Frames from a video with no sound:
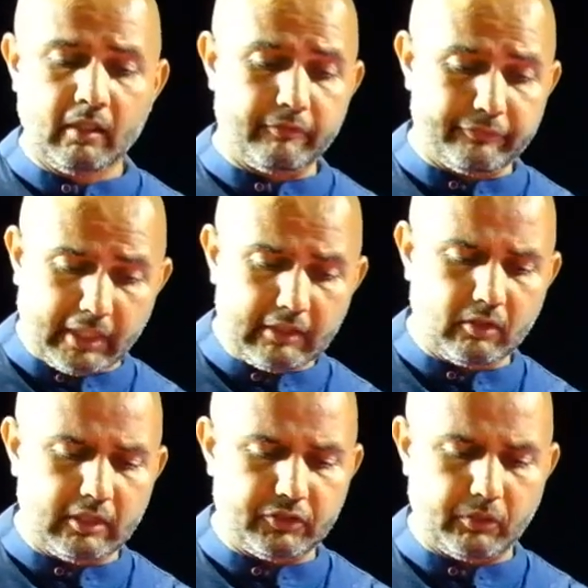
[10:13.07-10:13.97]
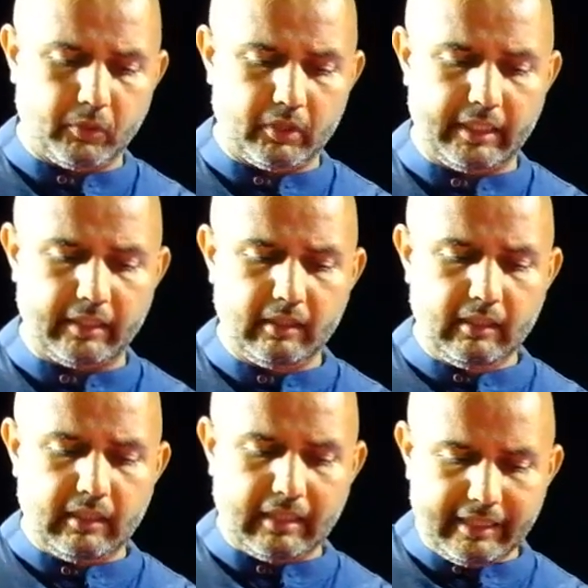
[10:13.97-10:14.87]
front collision warning,
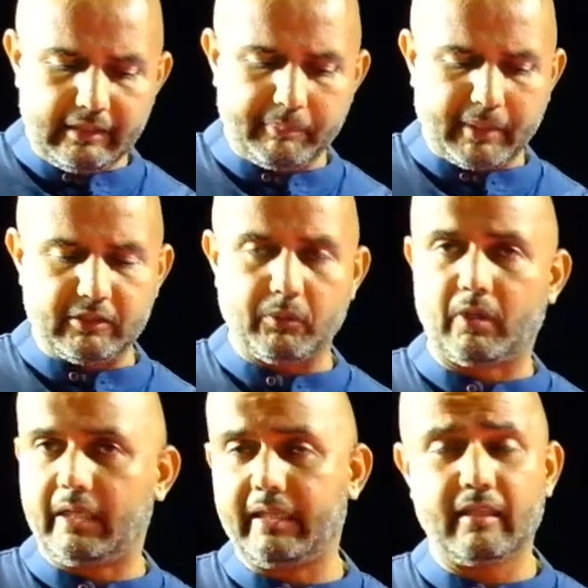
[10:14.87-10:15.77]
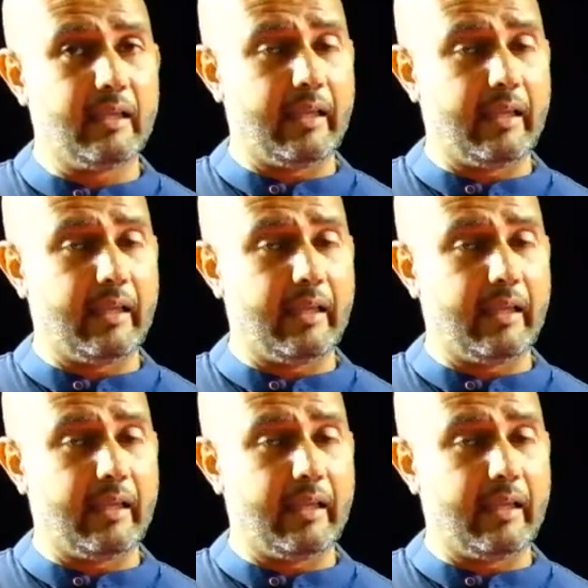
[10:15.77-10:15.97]
lane departure warning,